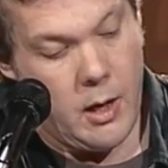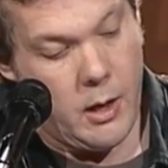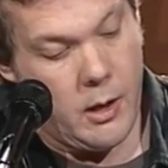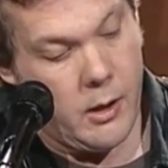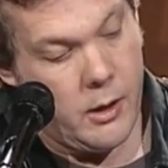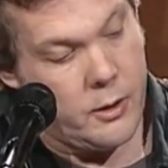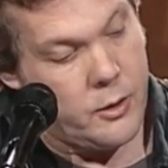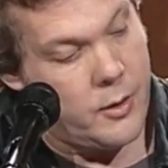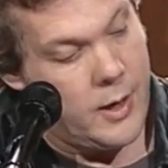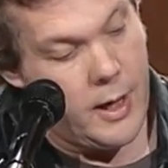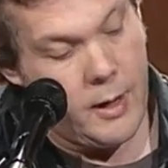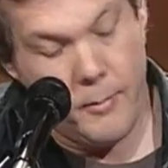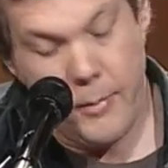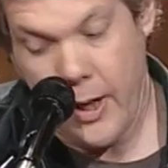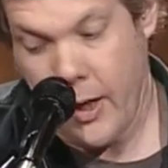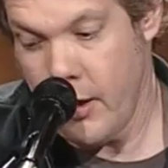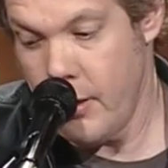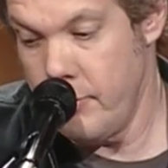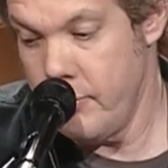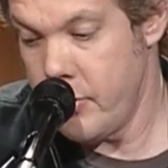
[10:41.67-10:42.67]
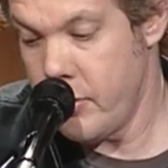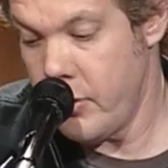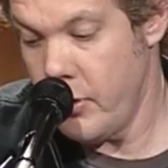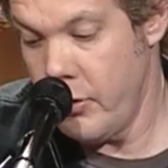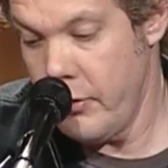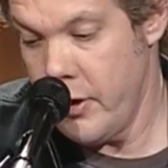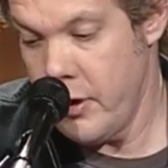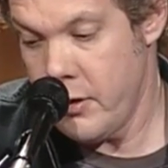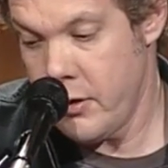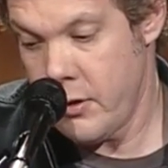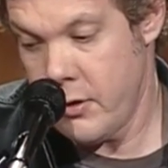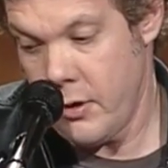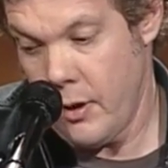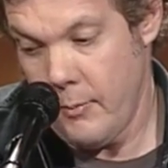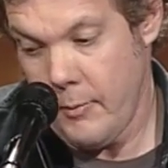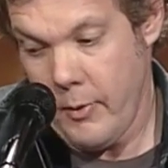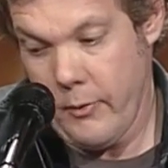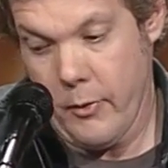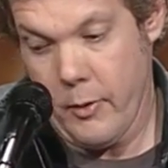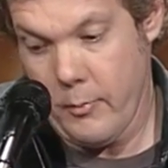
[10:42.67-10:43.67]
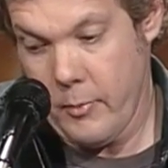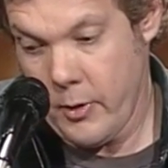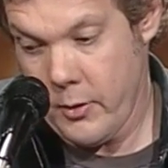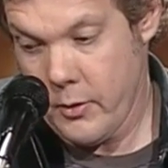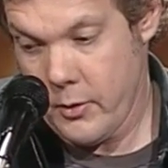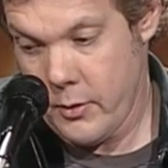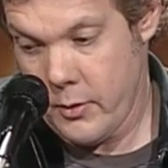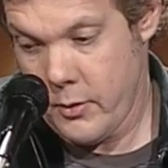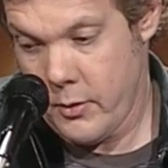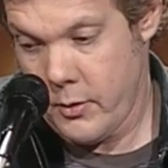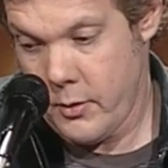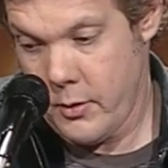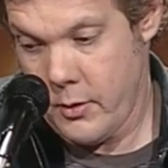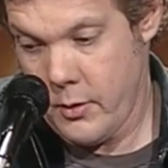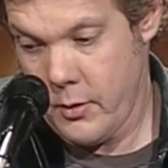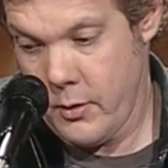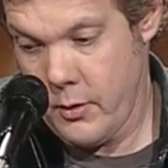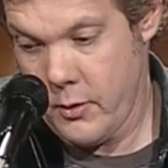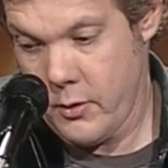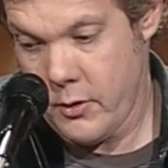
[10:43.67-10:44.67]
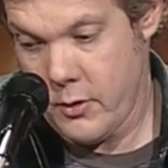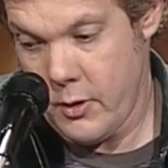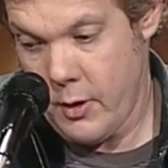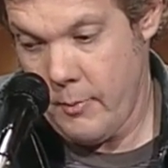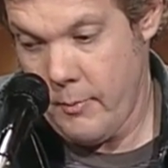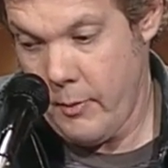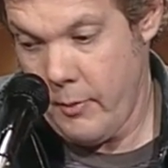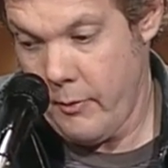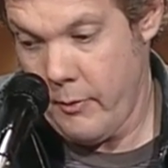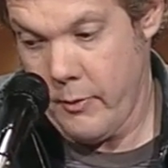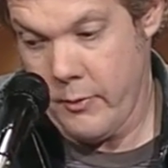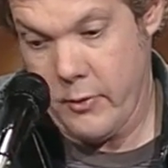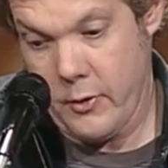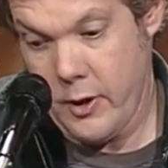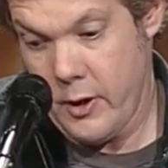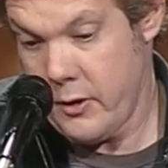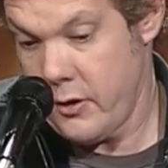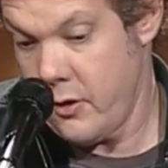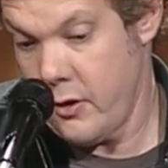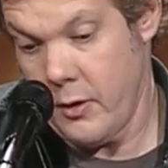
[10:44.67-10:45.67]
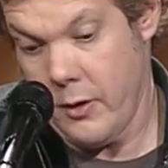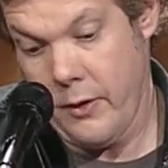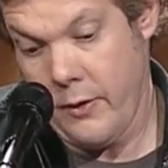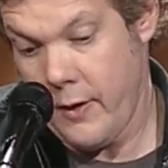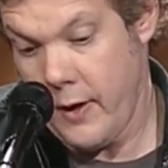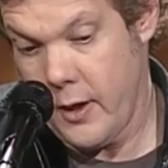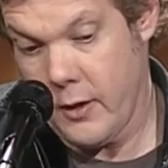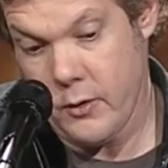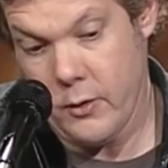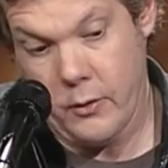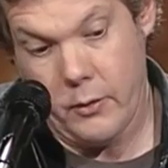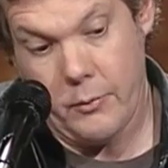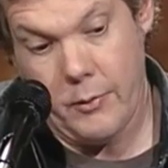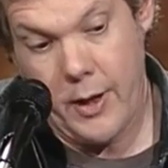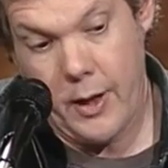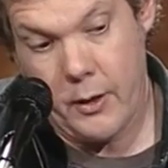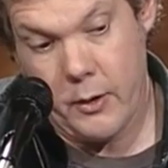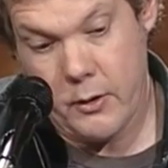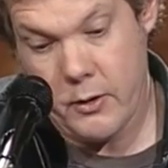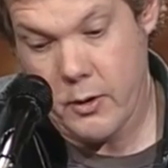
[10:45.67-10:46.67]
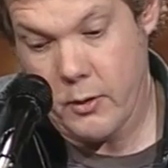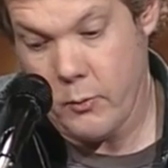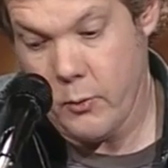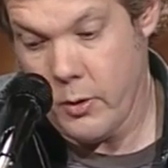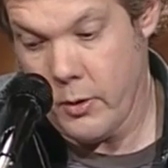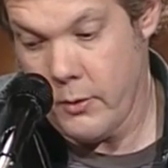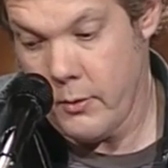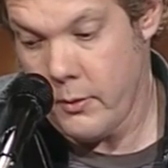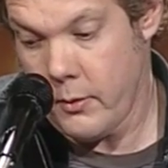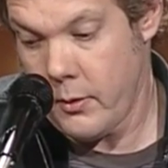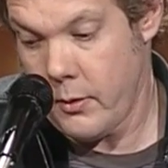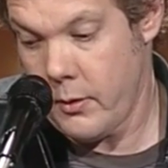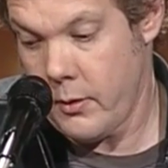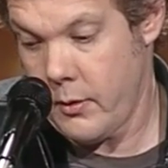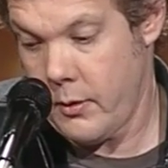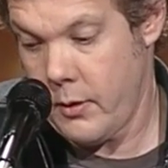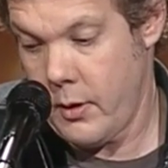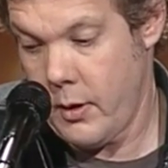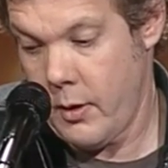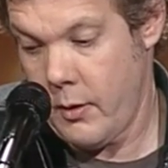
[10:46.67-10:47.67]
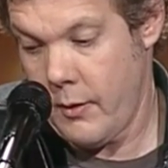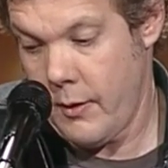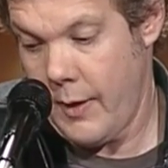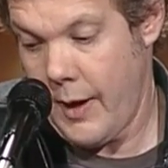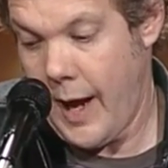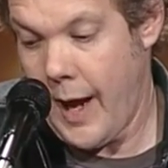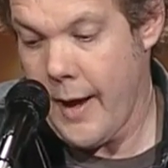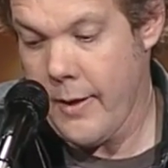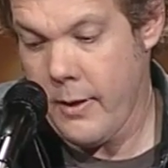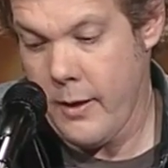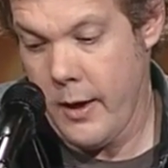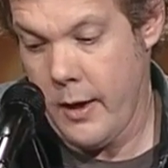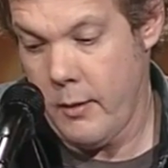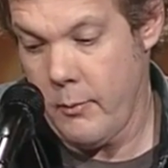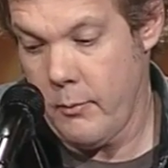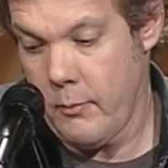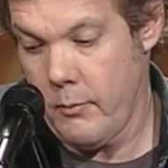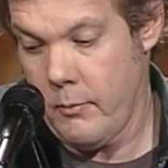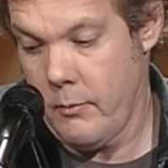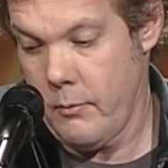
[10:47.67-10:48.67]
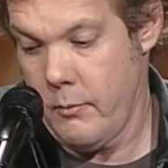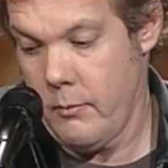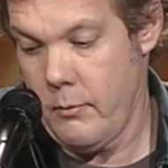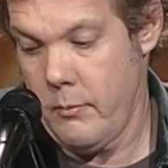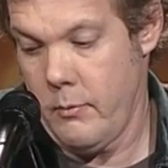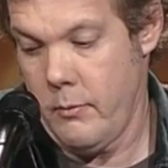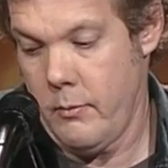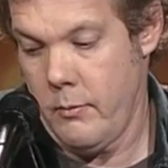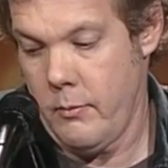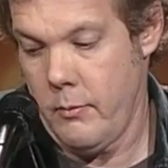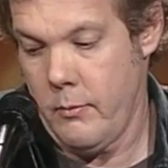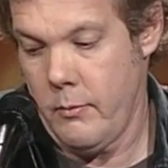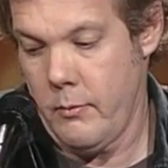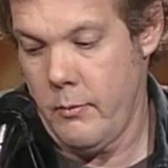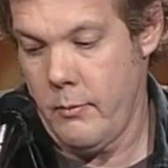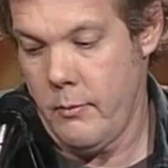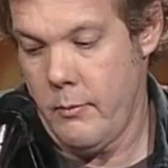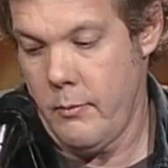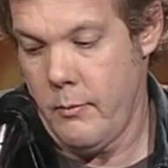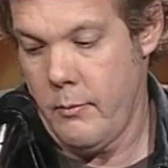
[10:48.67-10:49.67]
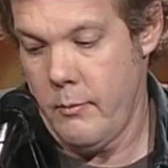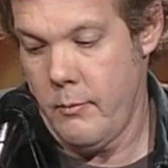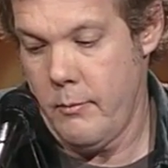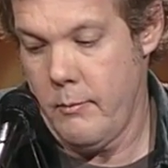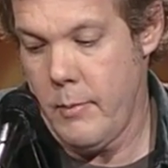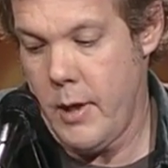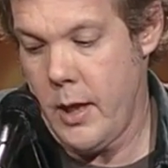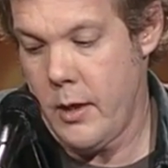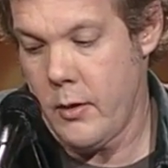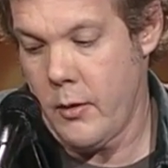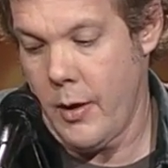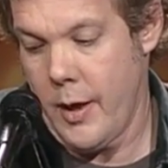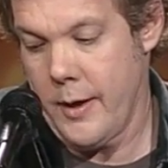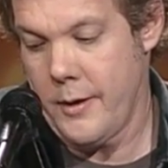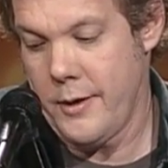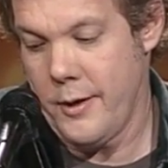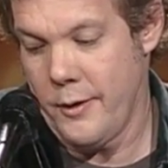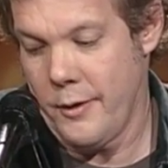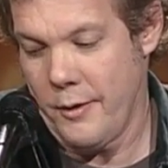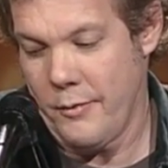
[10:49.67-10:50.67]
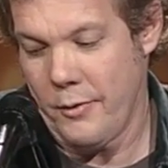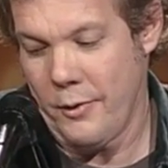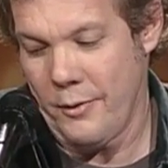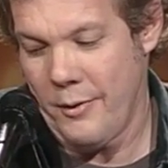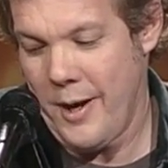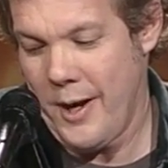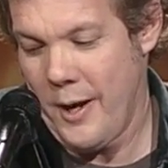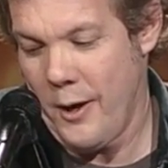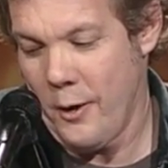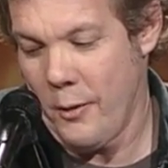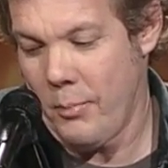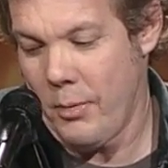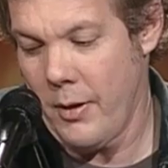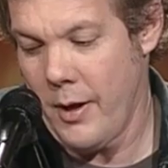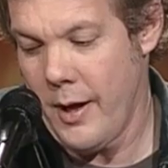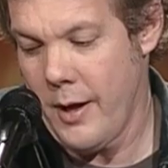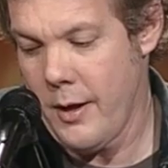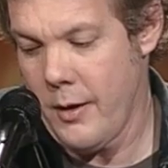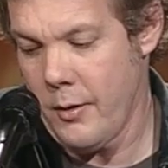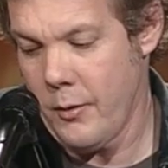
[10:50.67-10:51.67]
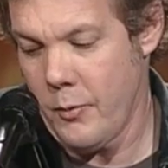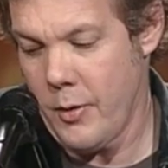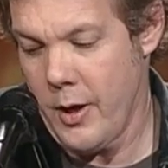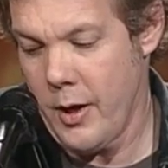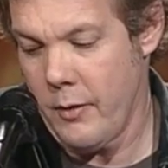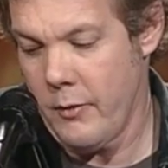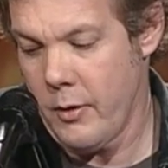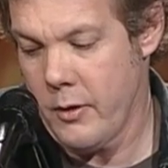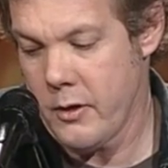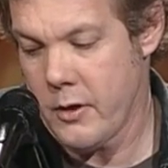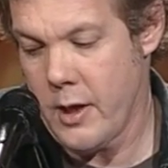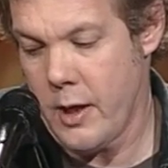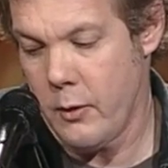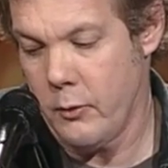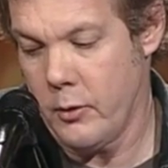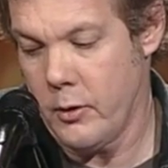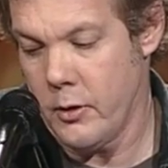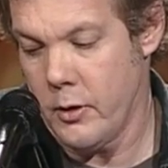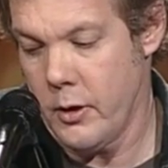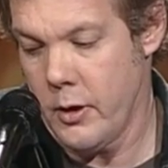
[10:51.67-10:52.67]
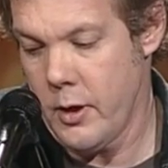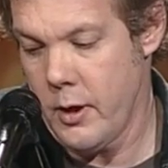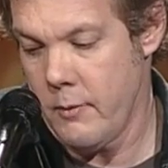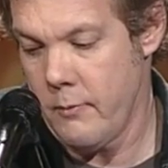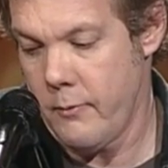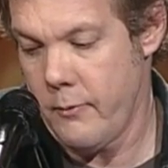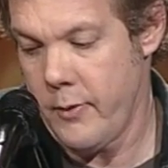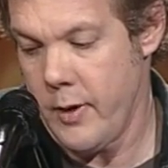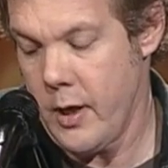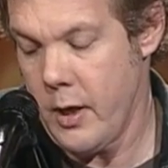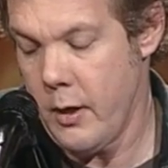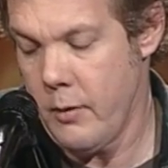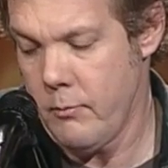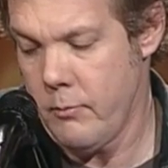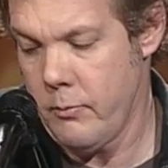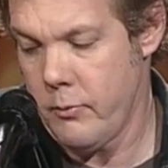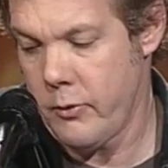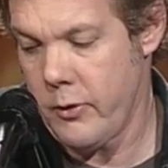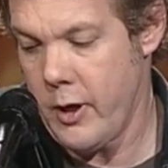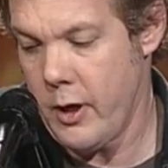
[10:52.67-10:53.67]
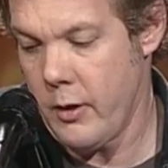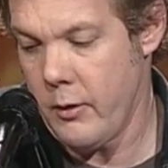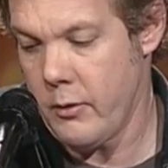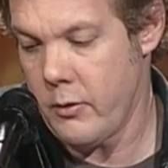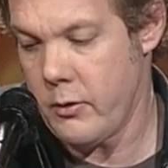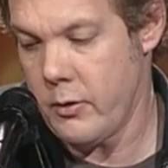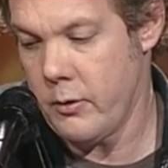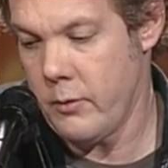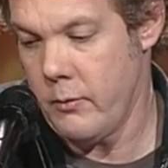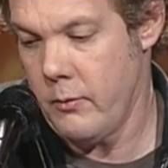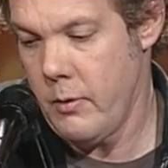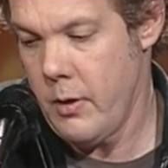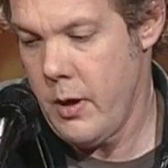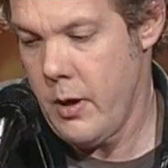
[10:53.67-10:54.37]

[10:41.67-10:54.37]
I try to make them so that some of them are, some of there are certain things on the records that would, I think, meet criteria for radio play or whatever, sound good and fit in there to